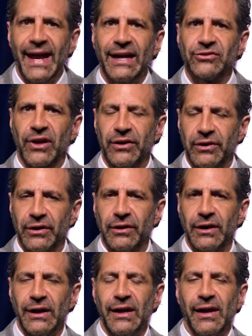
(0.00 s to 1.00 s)
hands on
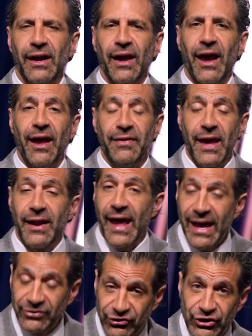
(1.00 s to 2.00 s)
her." And then
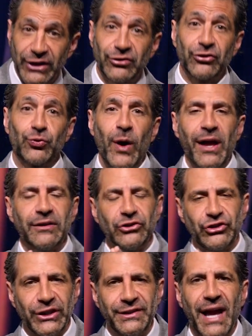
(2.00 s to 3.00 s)
as Jesus
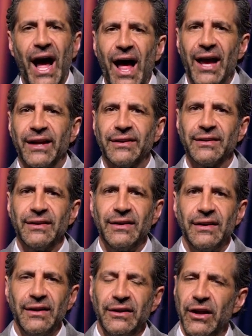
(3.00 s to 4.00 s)
went, she died.
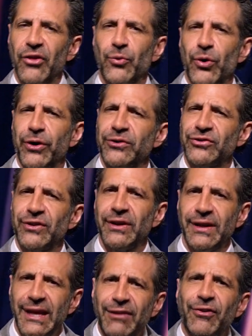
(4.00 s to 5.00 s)
In other words,
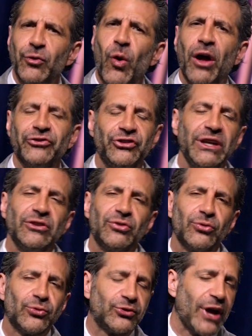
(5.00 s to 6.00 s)
even while
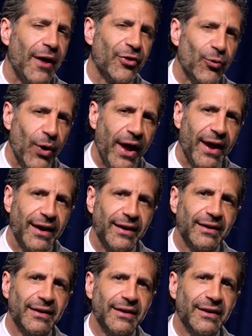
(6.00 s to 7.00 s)
Jesus was on the
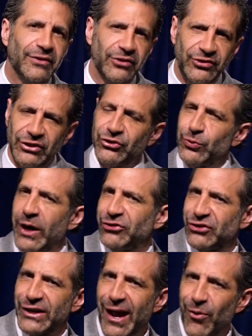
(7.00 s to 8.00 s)
way, the
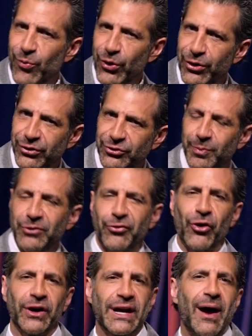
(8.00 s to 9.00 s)
situation got worse
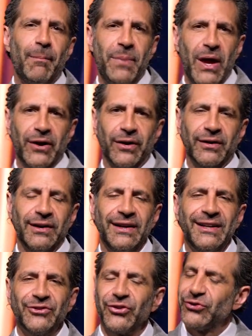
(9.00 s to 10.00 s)
before it got better.
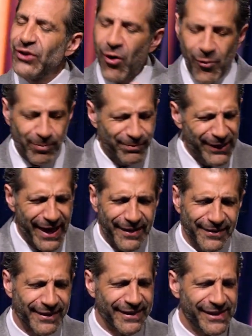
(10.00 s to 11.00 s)
So don't
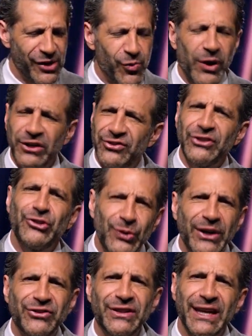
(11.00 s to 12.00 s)
let, when a
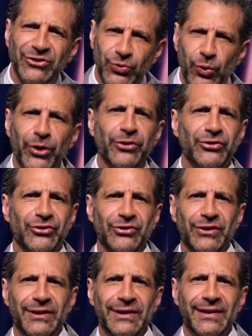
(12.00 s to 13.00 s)
situation gets
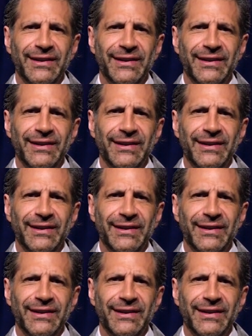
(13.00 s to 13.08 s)
worse